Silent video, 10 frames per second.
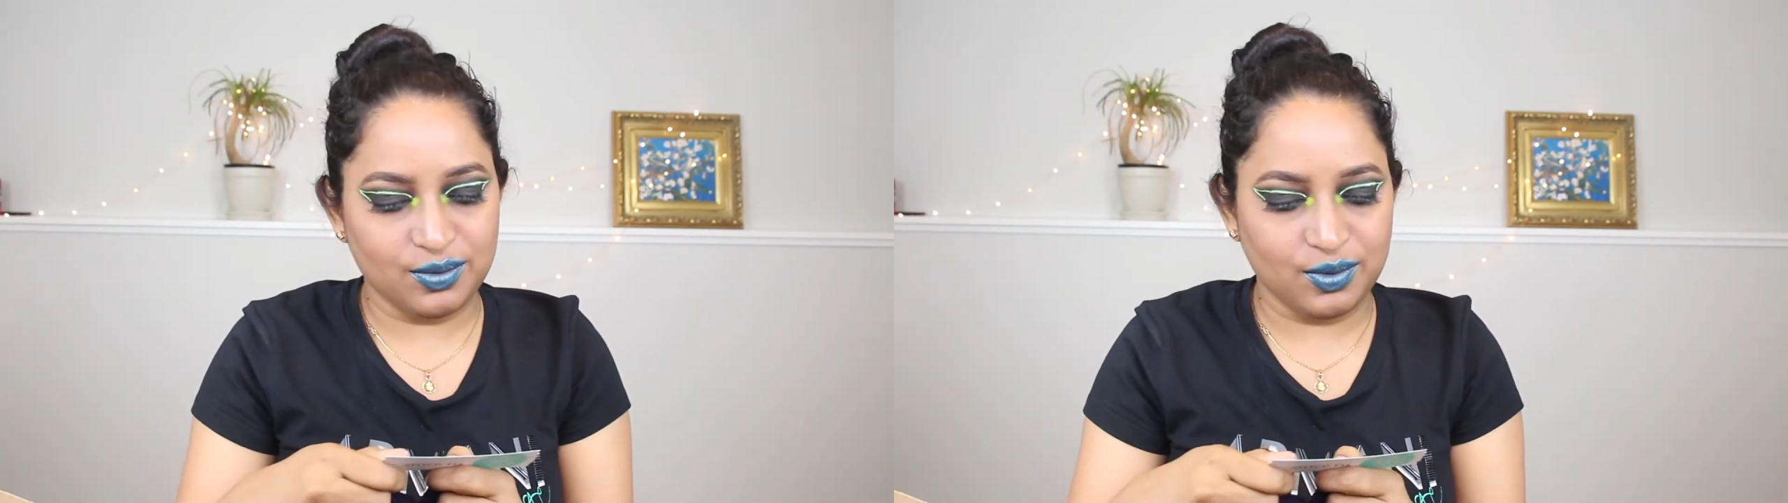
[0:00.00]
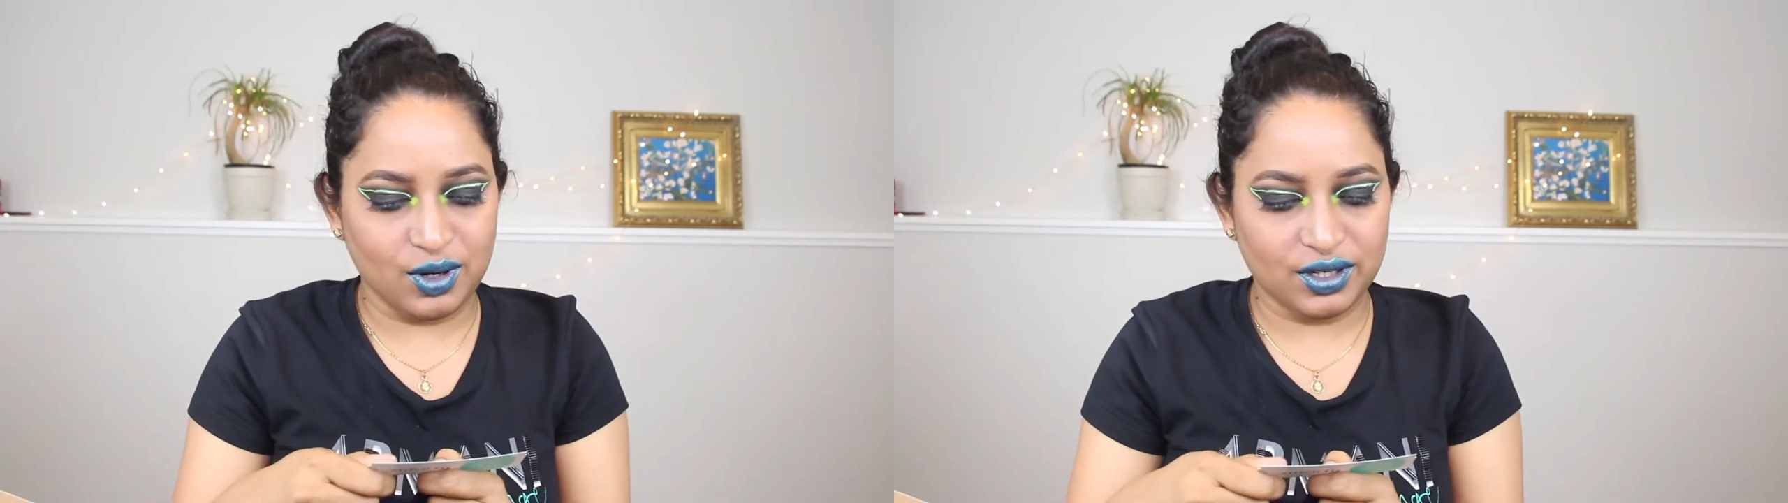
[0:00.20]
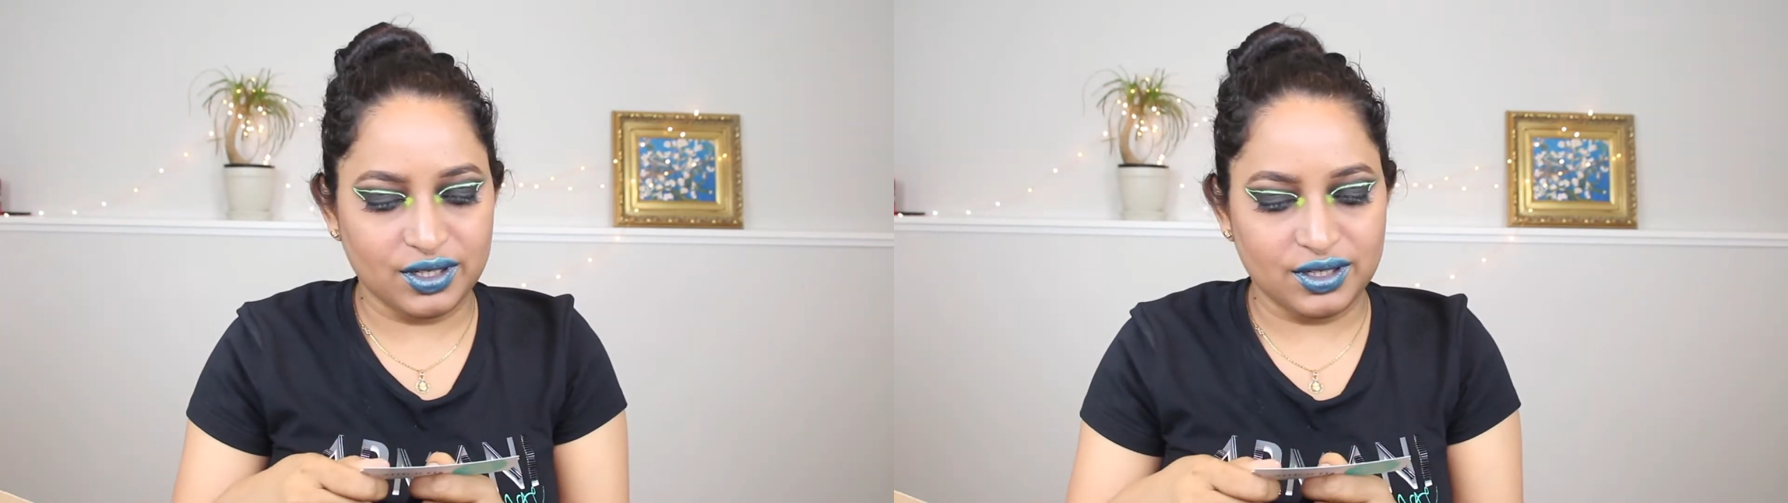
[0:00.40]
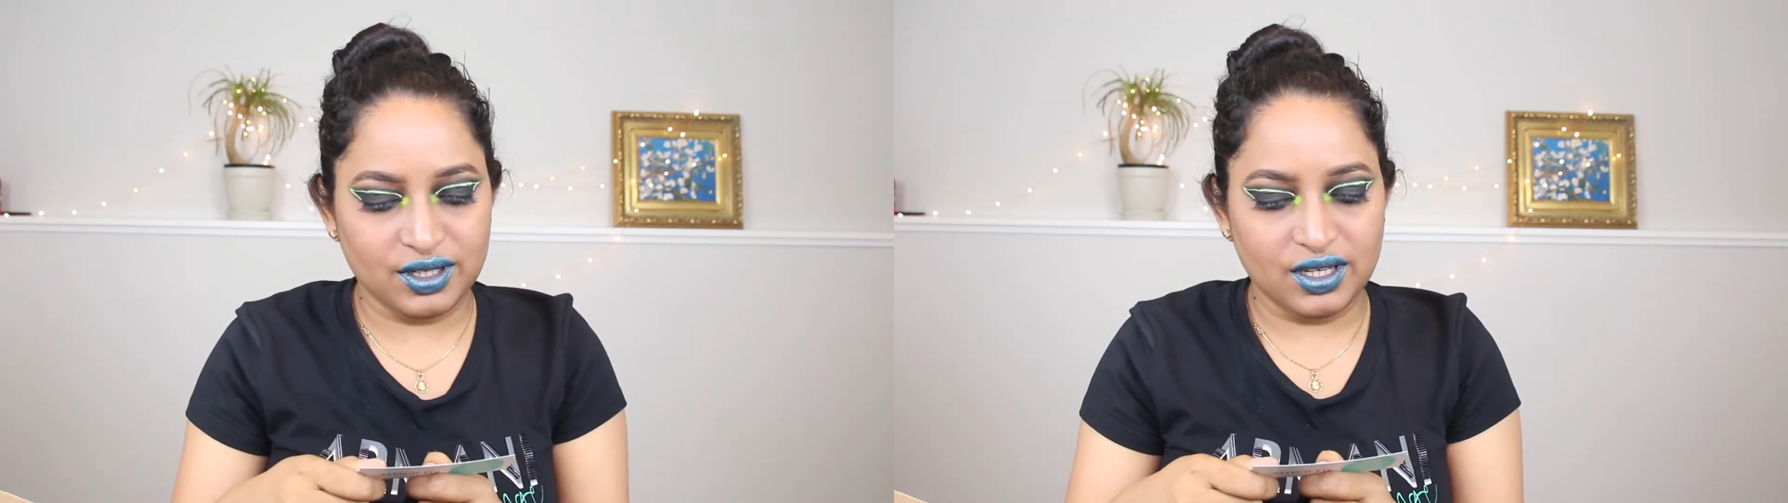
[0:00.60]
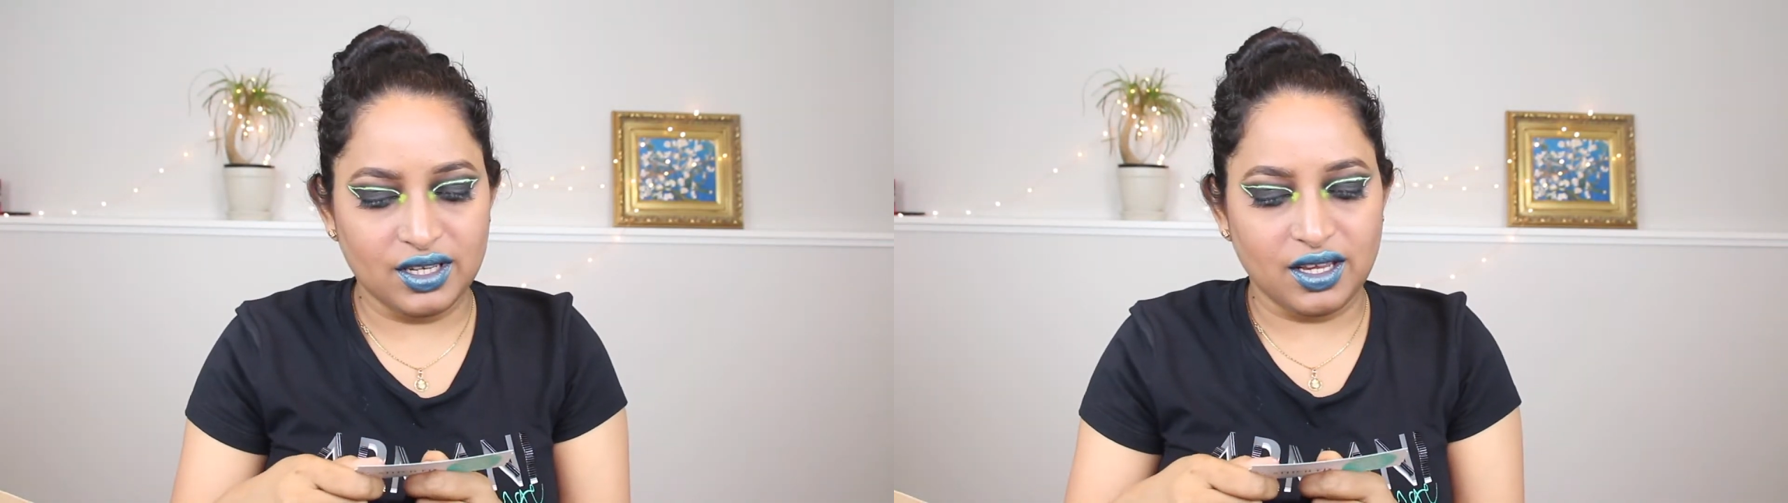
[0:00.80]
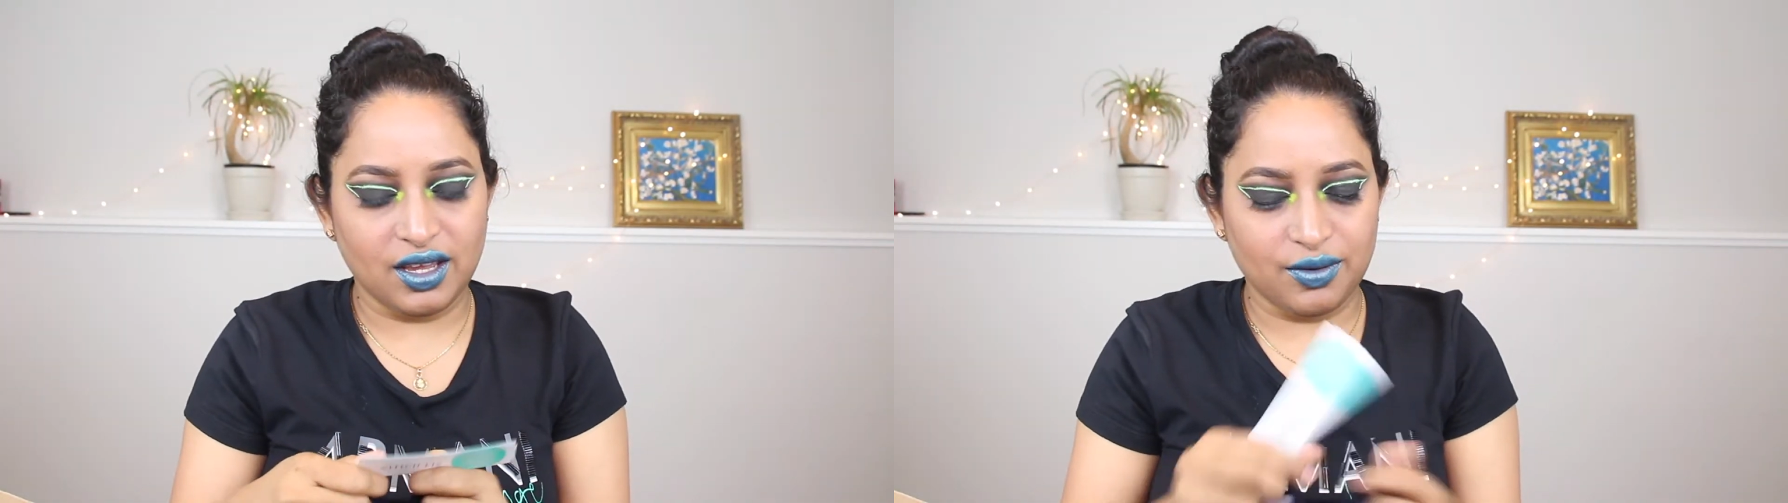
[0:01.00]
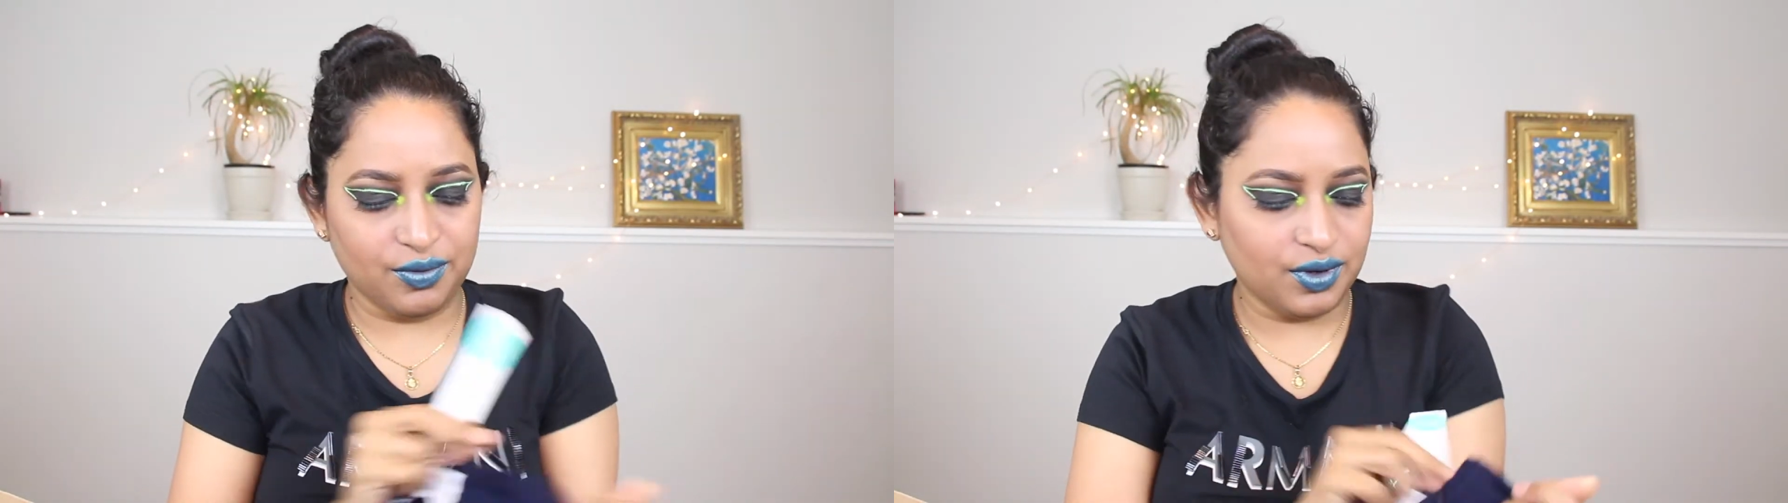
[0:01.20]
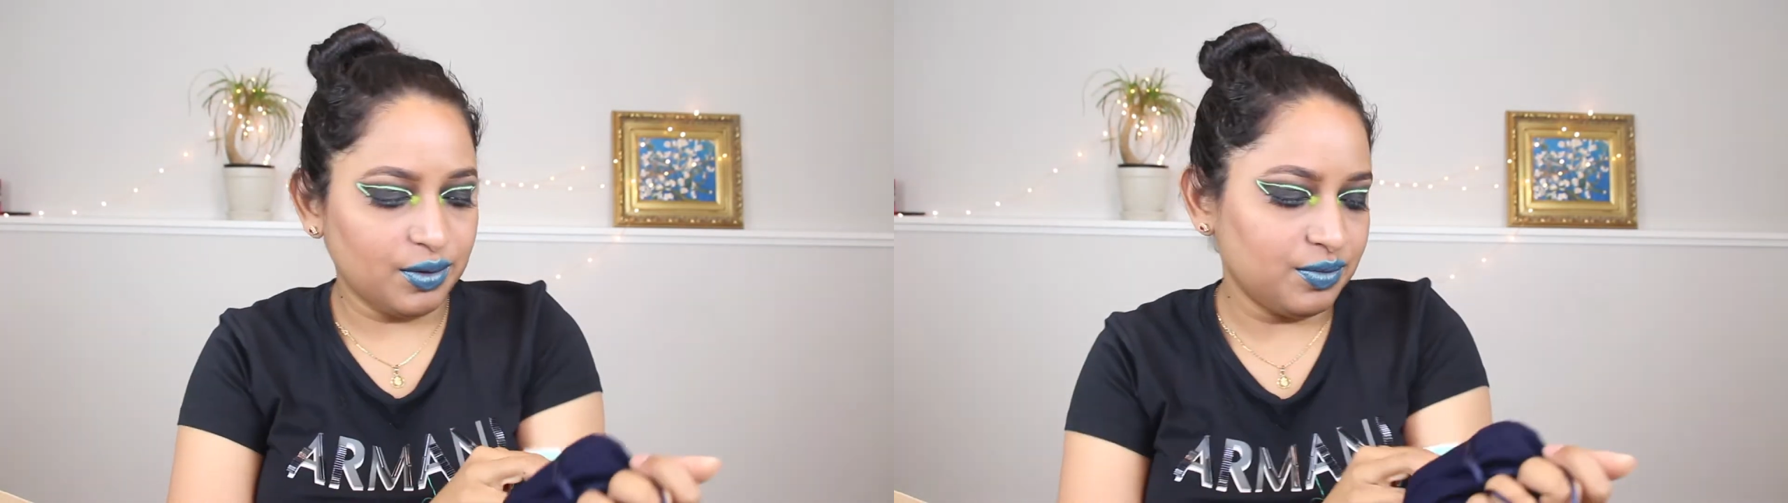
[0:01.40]
what,
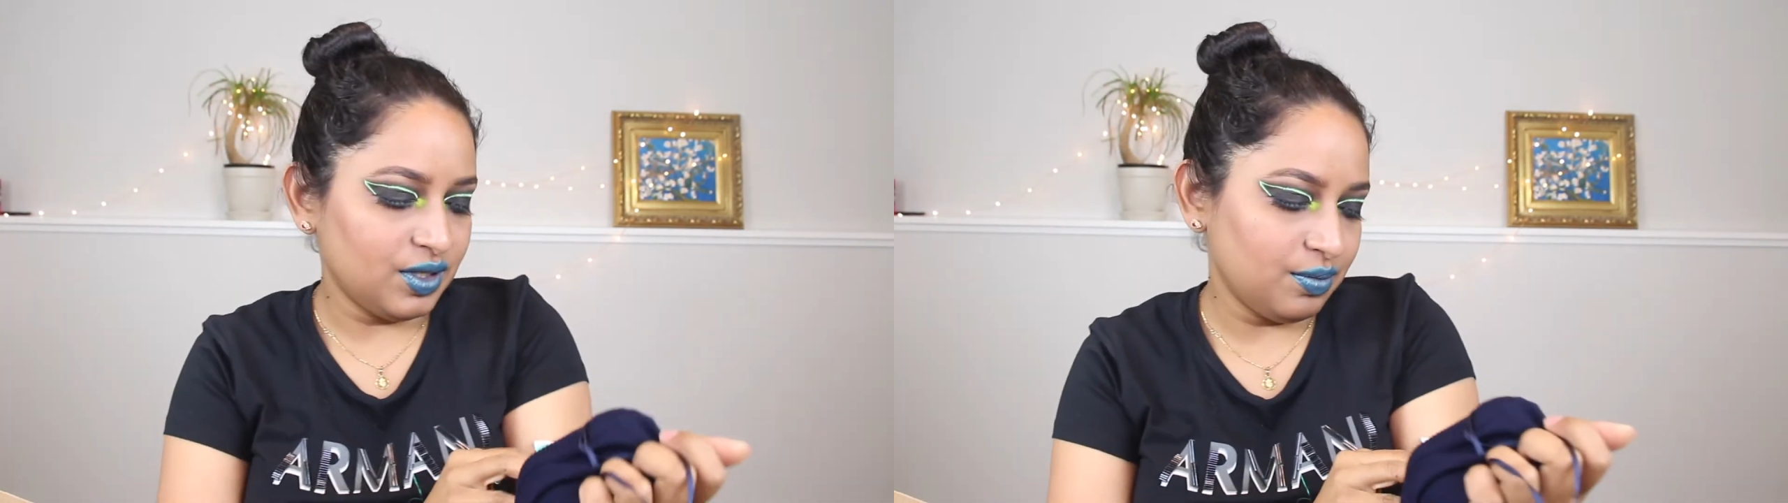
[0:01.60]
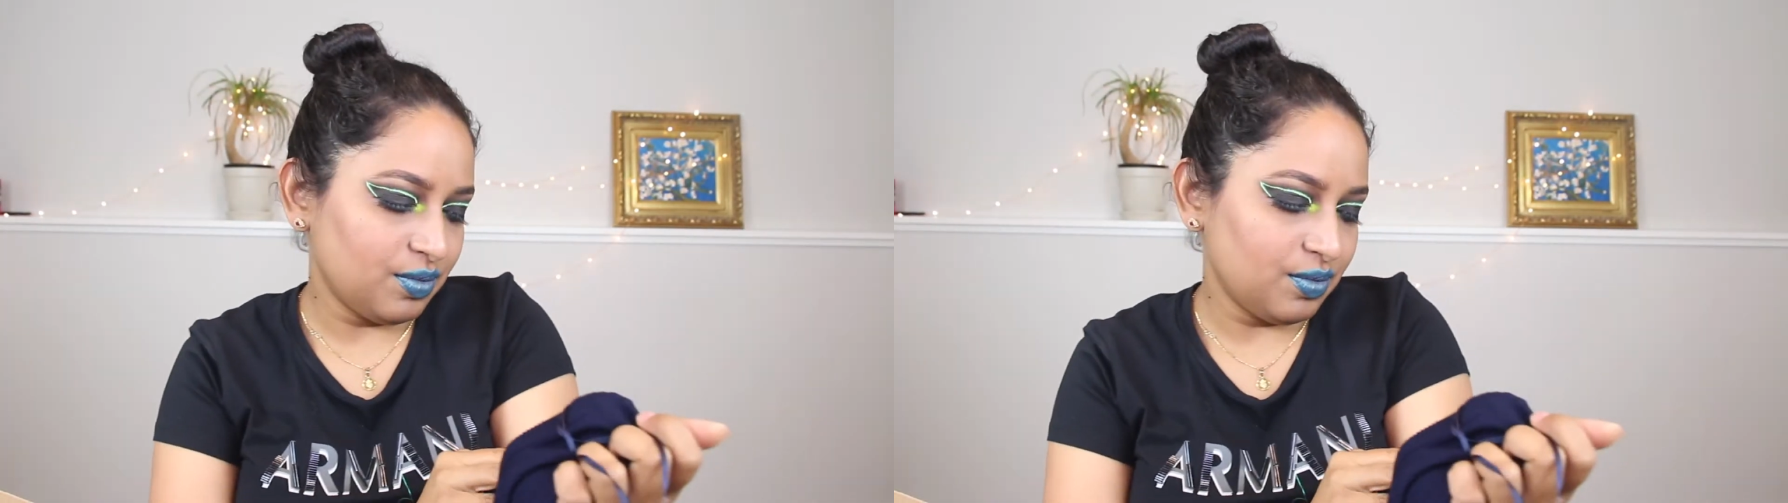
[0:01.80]
from the